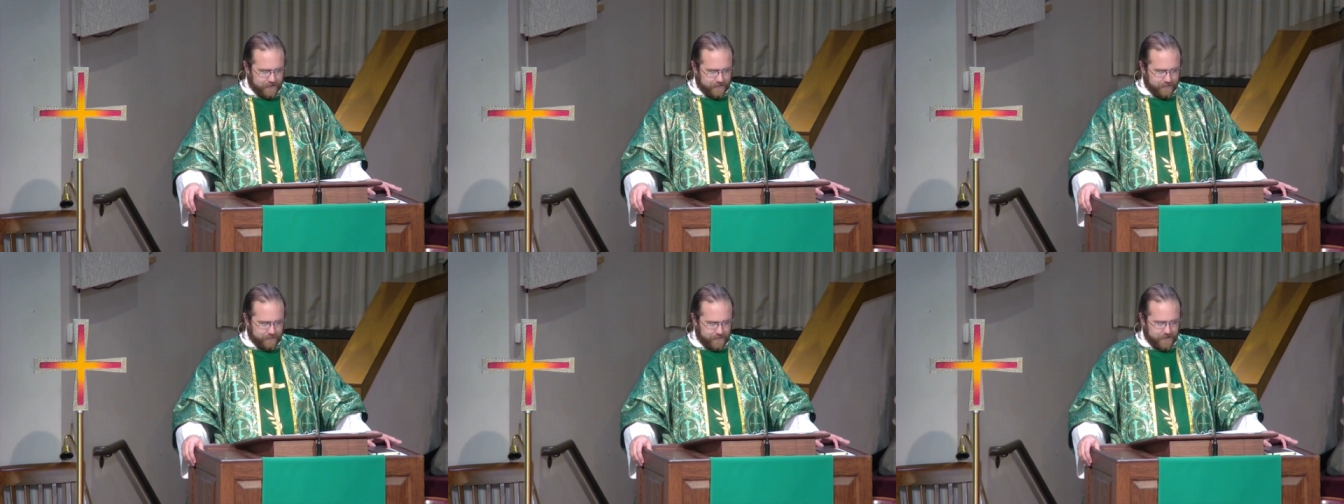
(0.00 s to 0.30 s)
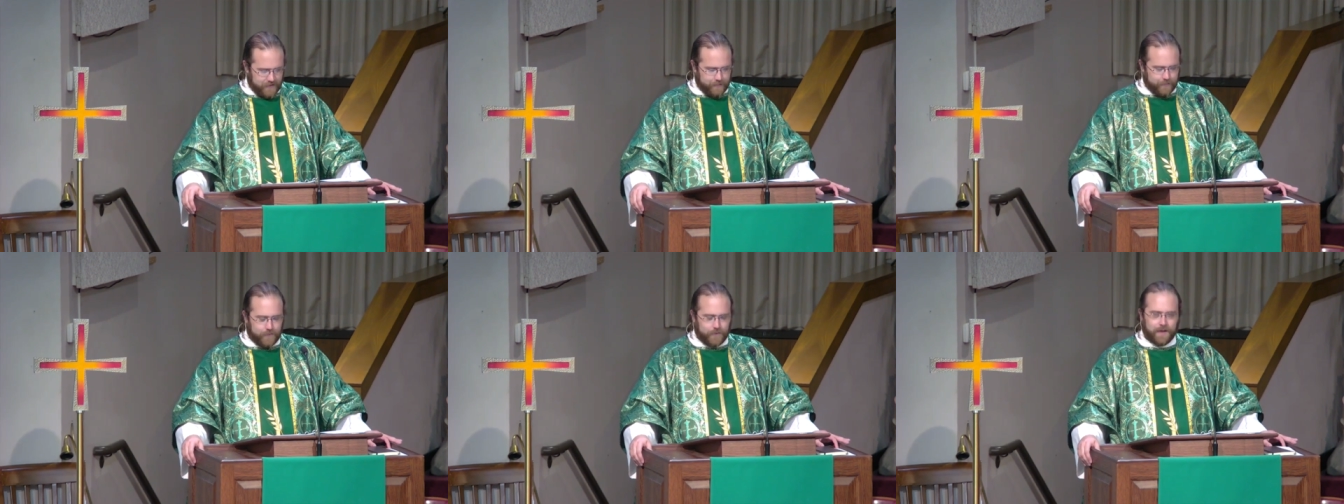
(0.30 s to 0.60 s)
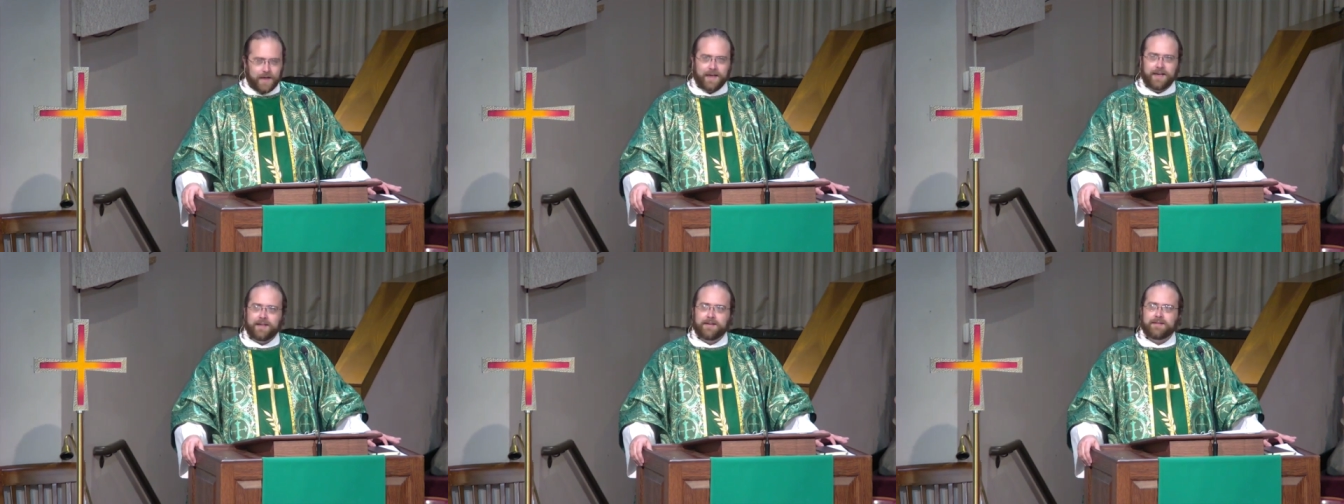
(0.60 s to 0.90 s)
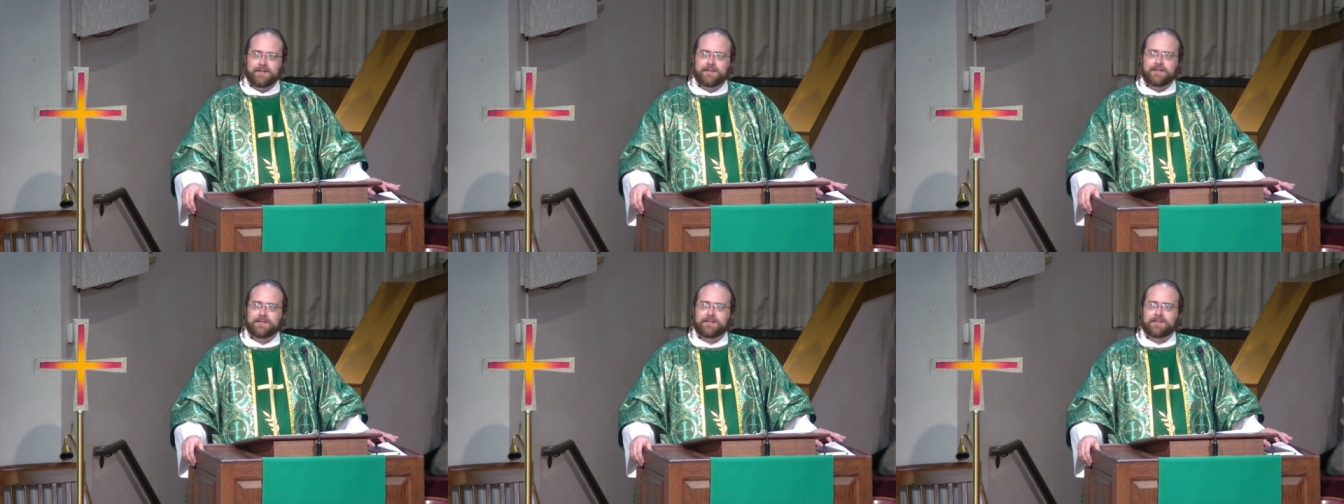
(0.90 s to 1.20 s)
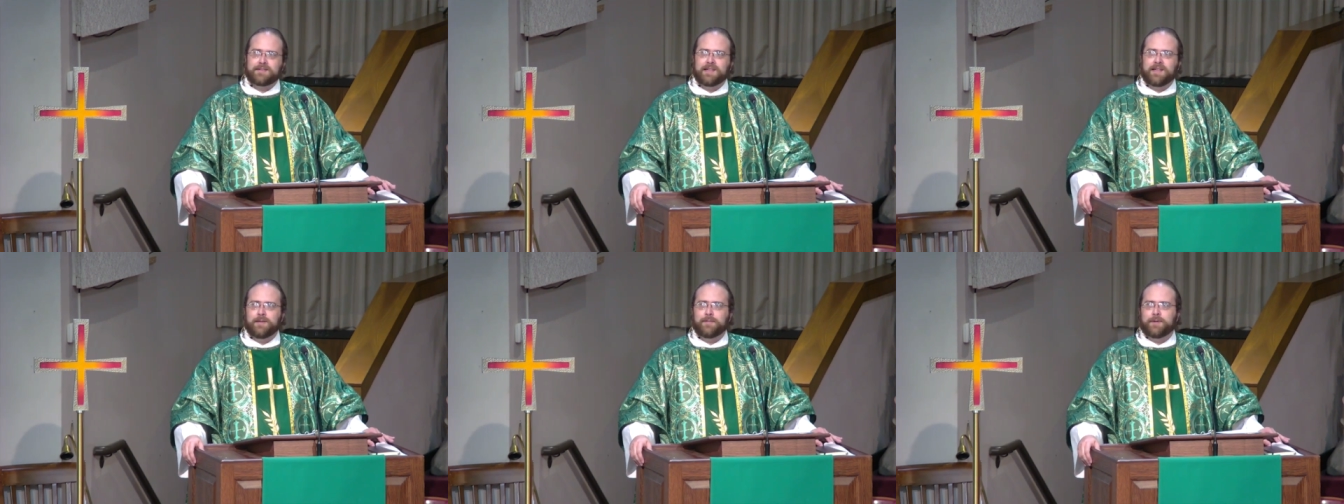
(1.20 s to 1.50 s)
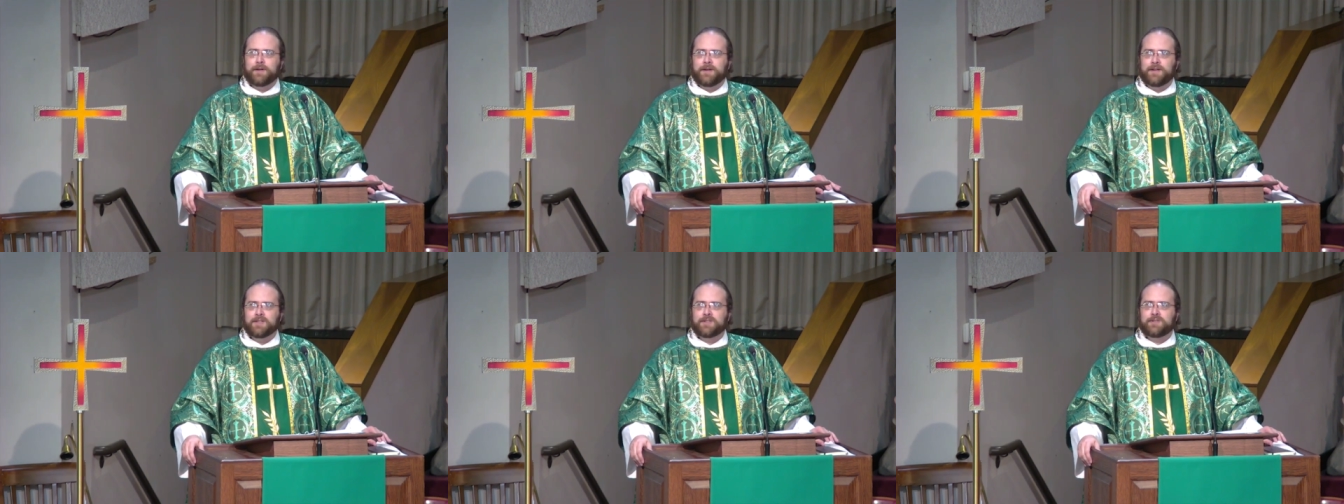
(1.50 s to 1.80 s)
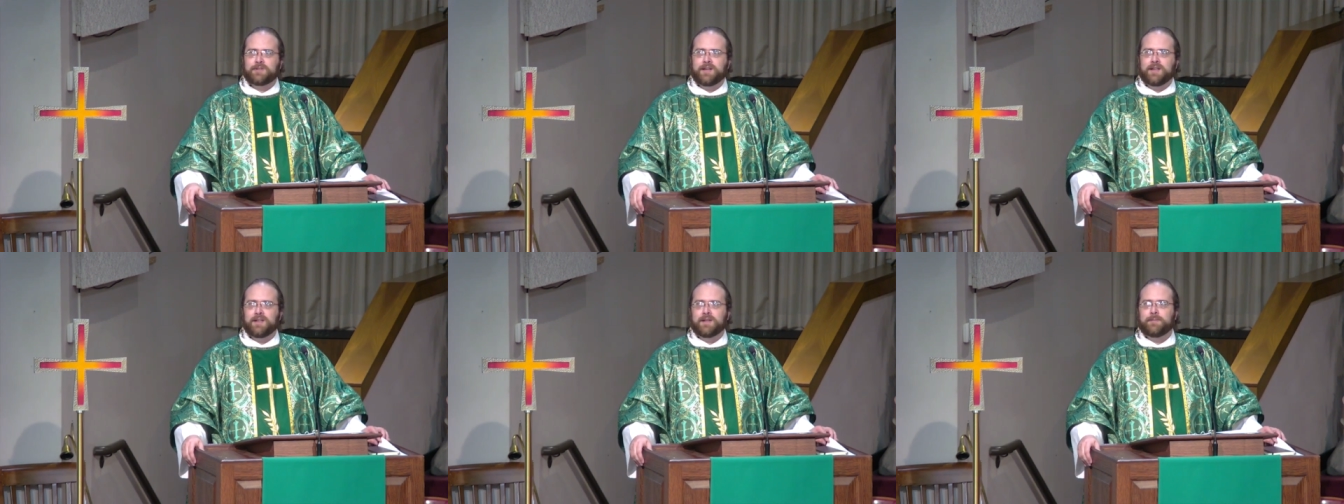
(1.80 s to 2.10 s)
But the point St. Paul is
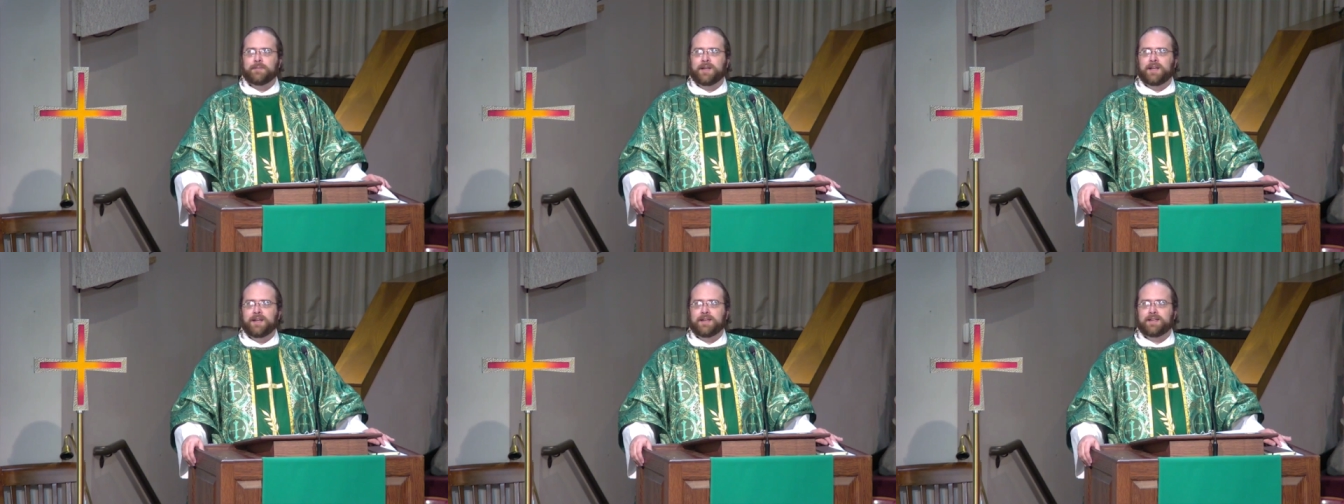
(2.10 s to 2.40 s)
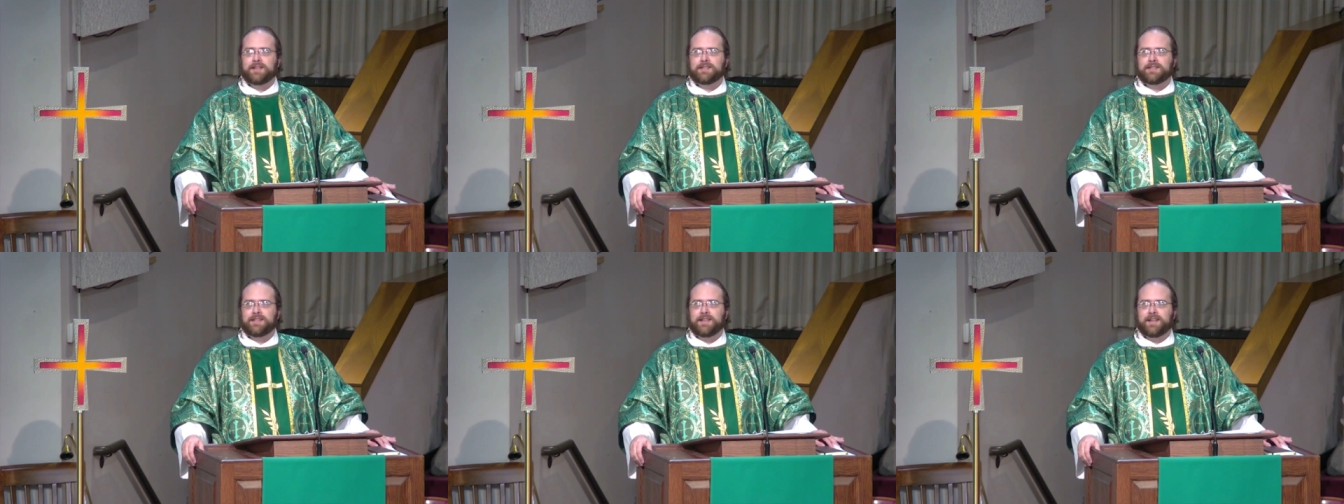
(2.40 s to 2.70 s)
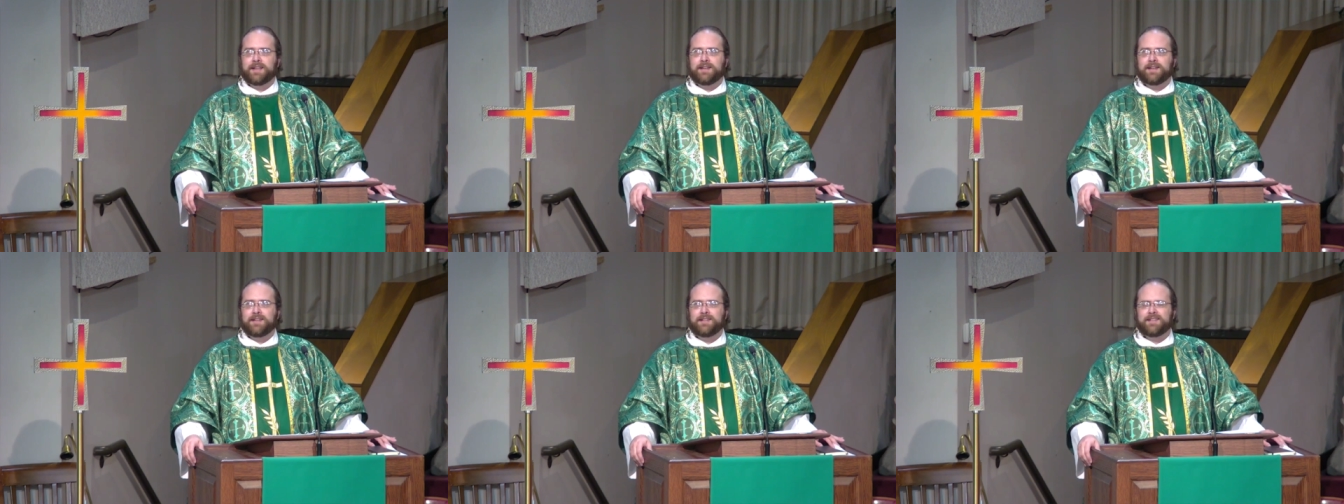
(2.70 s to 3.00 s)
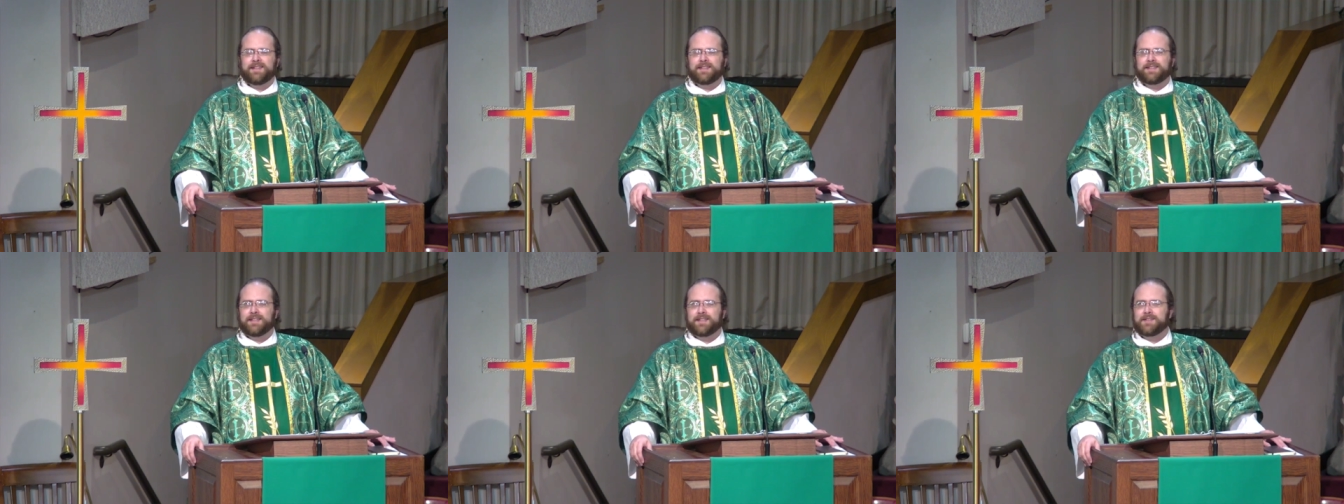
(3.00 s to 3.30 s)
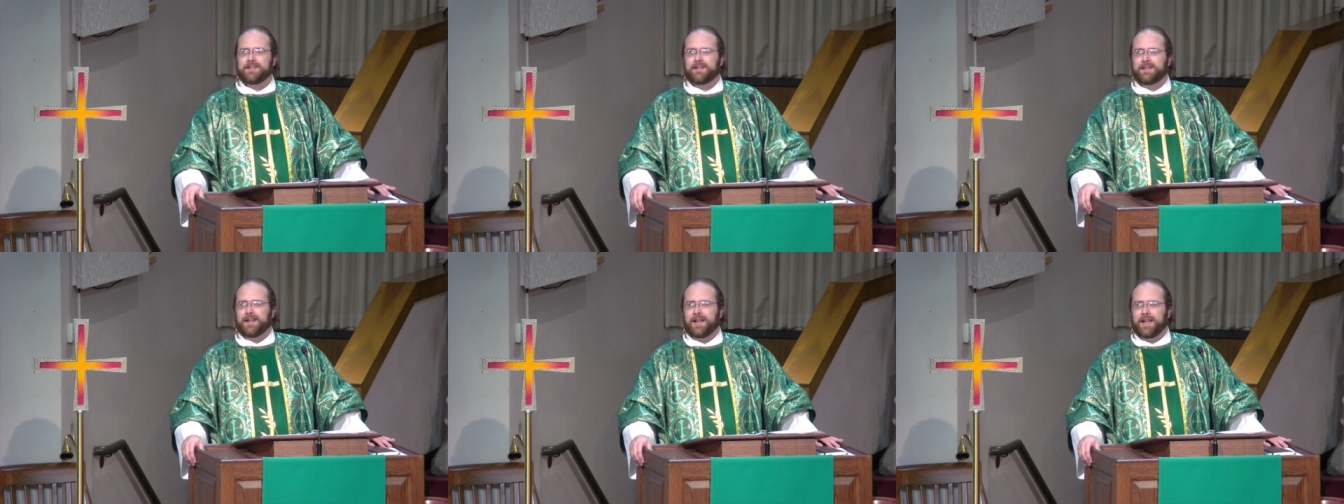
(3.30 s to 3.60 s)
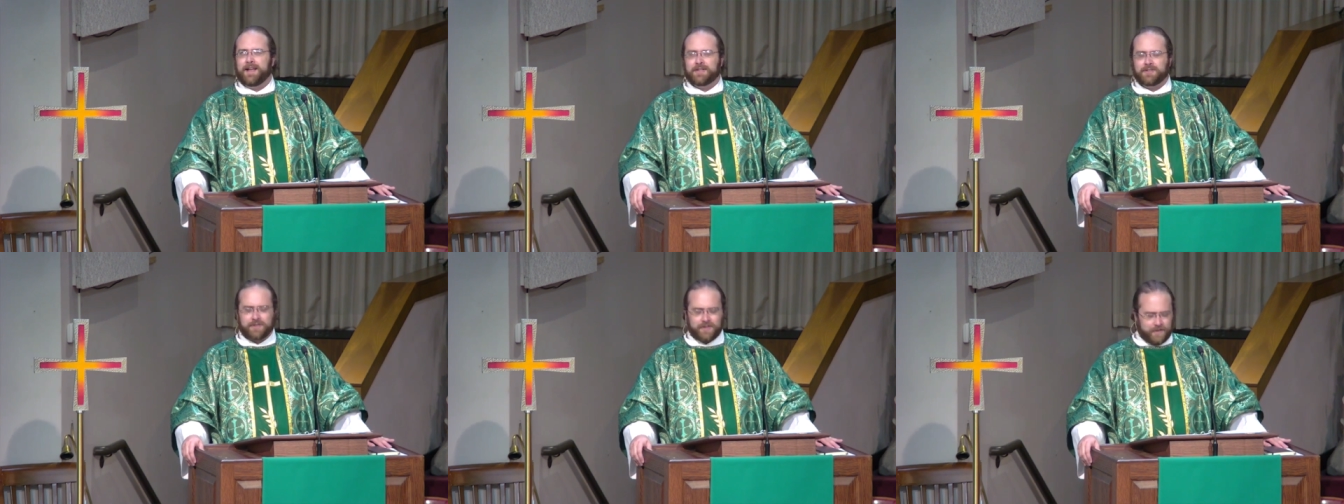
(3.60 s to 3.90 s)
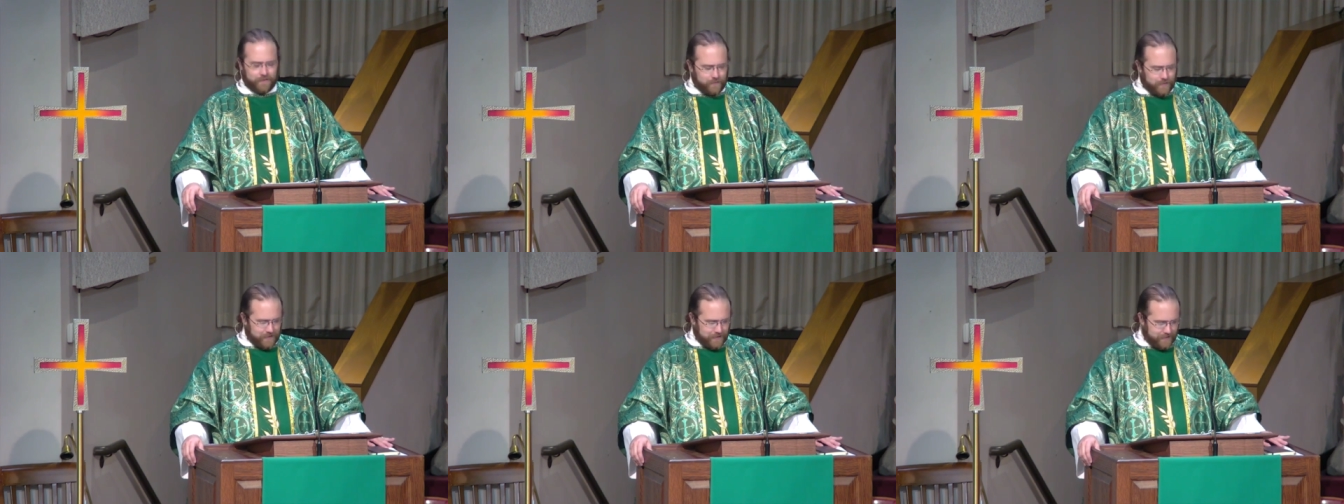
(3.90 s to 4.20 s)
trying to make is that that doesn't
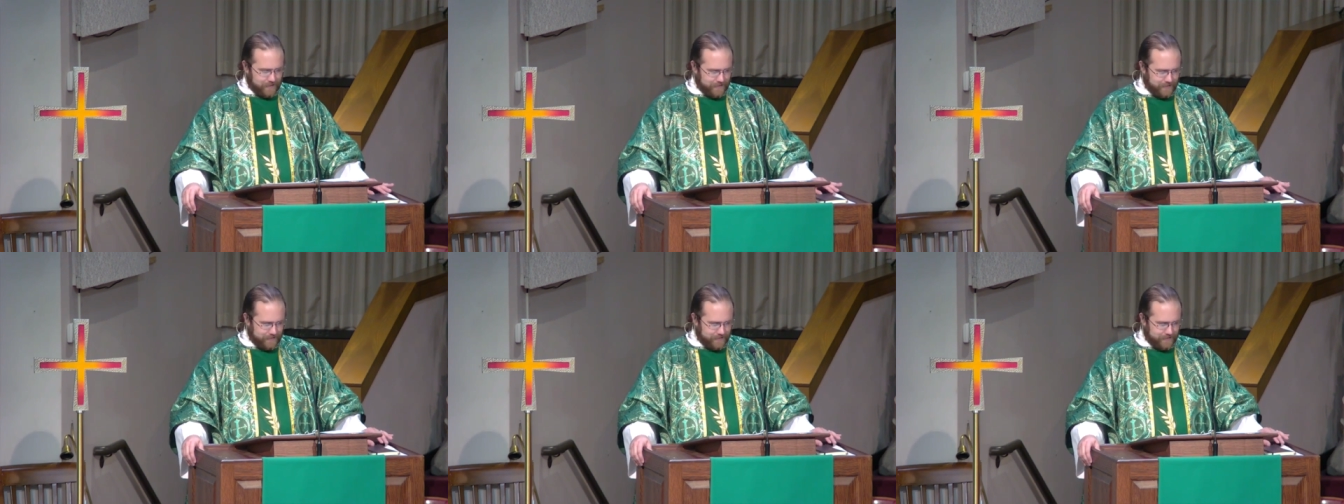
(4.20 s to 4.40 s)
actually work.